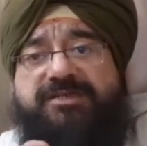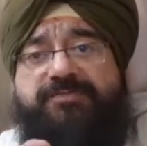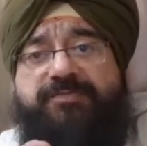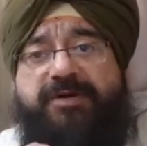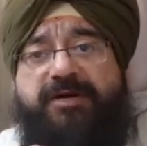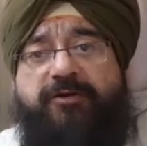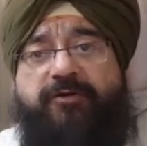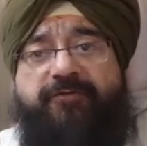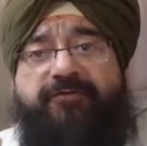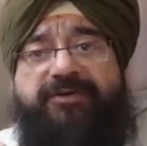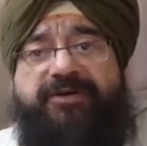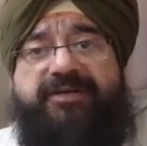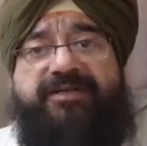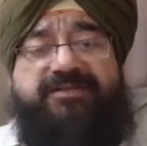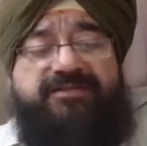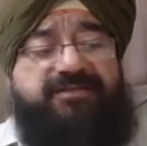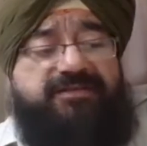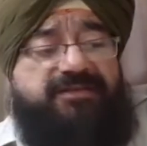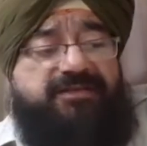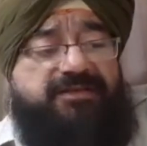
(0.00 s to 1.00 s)
don't mind
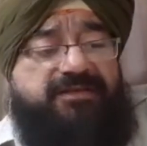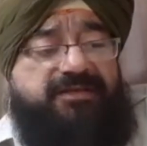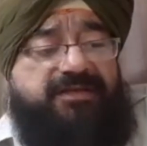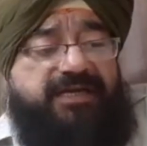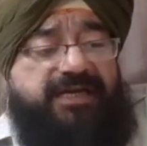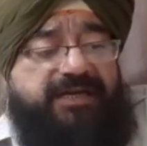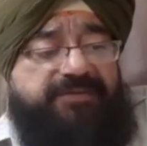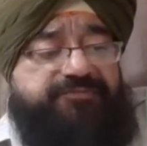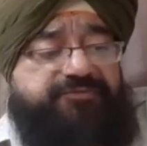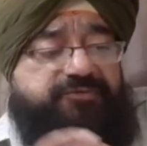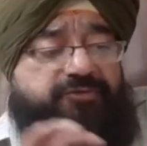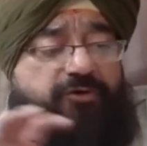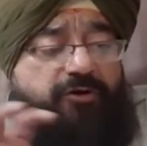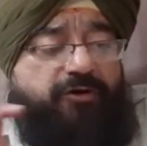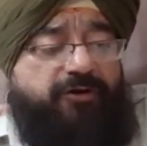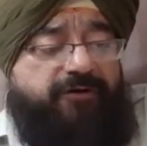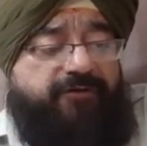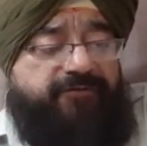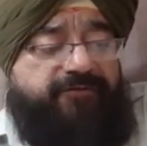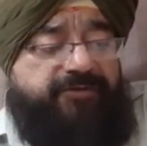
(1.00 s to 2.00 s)
if I say it
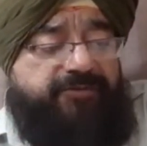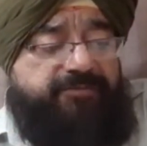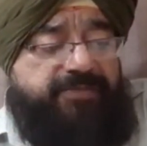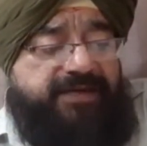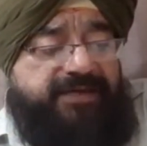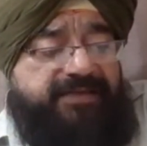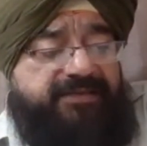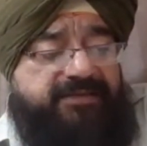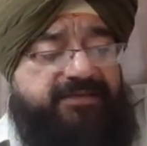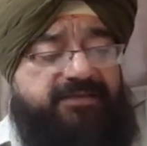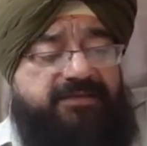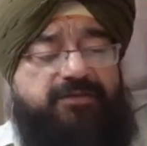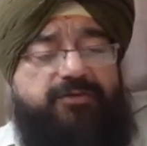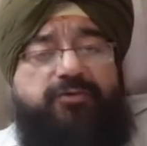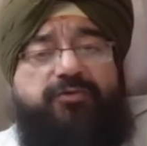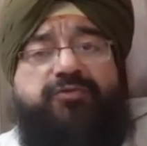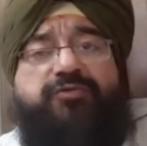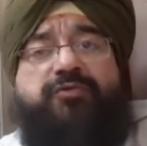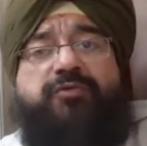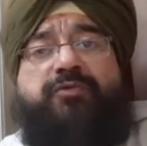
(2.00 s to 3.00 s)
splits up into
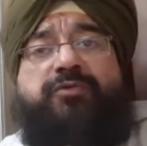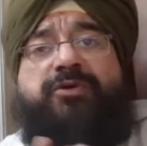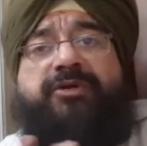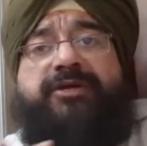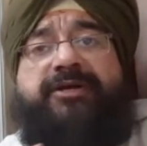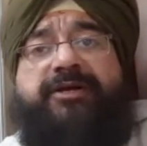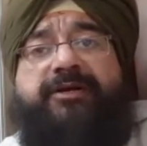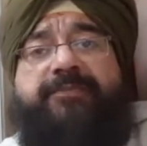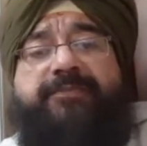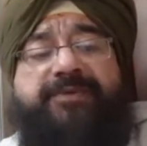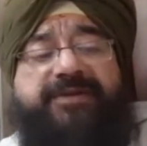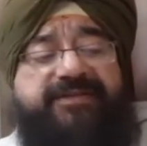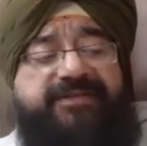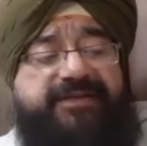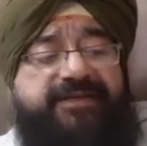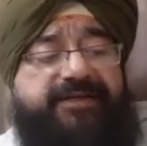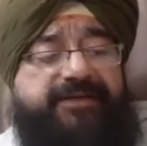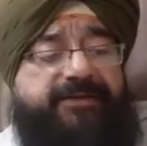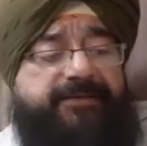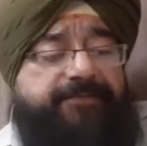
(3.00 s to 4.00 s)
the component
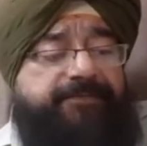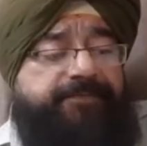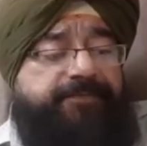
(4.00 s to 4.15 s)
colors,